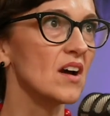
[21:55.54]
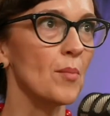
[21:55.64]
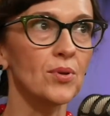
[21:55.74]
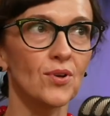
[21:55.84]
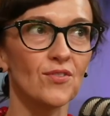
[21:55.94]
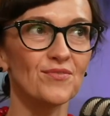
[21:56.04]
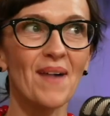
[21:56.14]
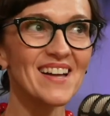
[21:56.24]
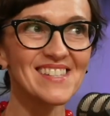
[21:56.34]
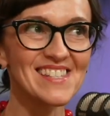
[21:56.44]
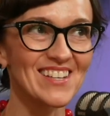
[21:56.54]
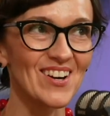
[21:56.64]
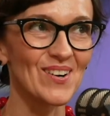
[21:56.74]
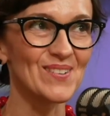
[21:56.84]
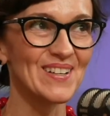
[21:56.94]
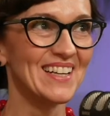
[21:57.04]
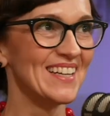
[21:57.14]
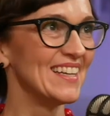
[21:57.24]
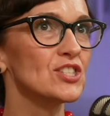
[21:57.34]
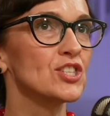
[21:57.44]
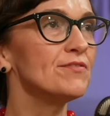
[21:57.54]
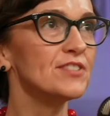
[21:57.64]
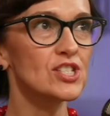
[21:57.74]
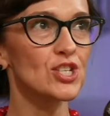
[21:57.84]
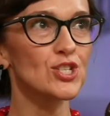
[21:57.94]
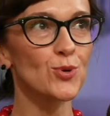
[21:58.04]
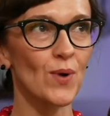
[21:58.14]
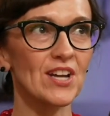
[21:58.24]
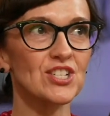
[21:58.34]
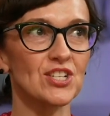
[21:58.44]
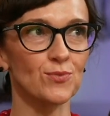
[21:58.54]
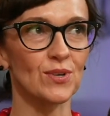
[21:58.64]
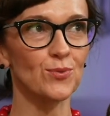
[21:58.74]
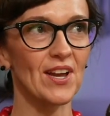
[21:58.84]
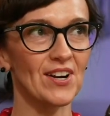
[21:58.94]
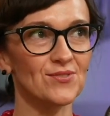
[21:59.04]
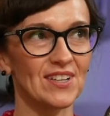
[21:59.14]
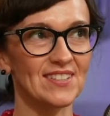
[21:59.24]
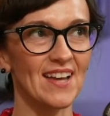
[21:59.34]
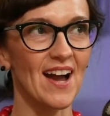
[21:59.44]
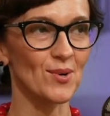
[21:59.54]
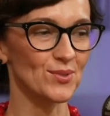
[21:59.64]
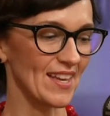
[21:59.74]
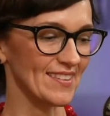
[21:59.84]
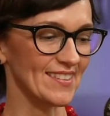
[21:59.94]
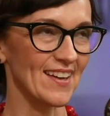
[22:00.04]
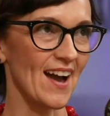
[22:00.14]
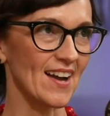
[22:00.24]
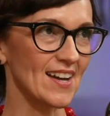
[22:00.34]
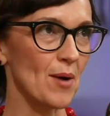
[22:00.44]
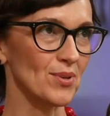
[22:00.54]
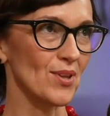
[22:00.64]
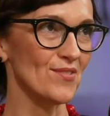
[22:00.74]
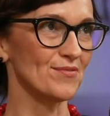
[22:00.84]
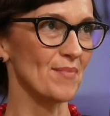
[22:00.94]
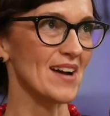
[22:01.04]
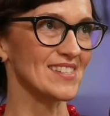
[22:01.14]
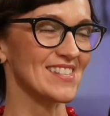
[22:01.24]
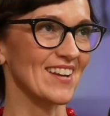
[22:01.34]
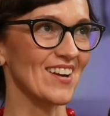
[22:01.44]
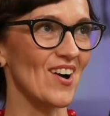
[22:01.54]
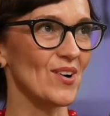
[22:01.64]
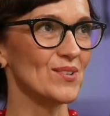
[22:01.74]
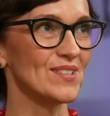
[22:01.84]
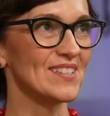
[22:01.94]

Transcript: couple of months ago. Yeah. It's a different situation where we are right now than a couple of months ago. It's